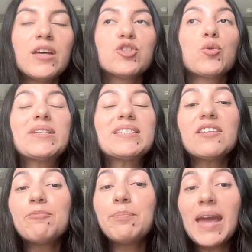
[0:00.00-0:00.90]
So instead
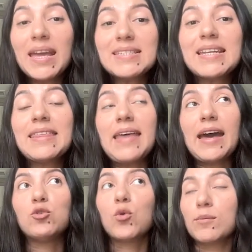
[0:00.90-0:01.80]
of pasting that
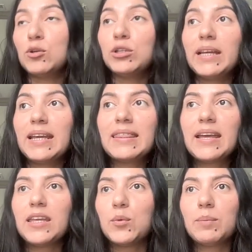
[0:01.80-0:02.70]
normal link
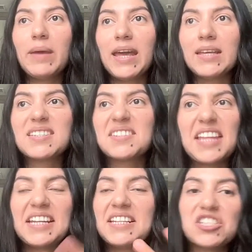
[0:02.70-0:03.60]
that you would paste
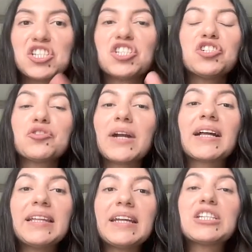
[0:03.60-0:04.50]
that is just a
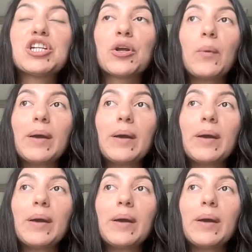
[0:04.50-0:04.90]
direct link to your